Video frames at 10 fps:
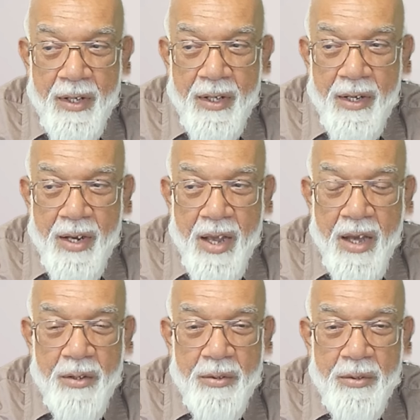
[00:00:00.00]
and
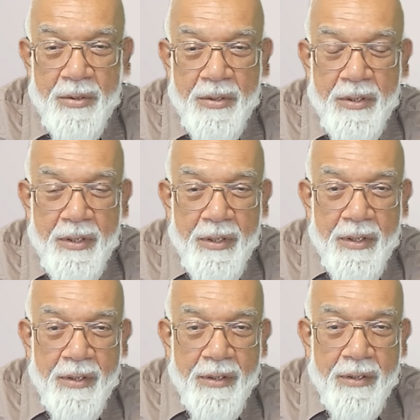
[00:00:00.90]
now
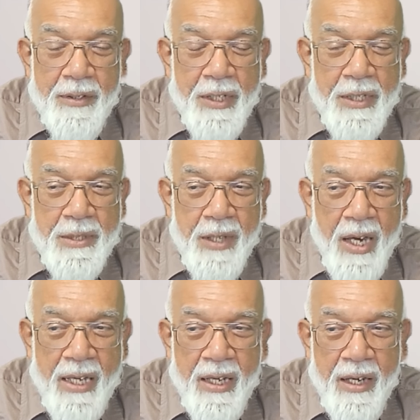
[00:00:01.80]

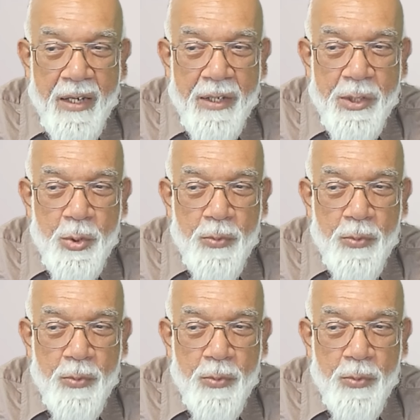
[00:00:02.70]
desire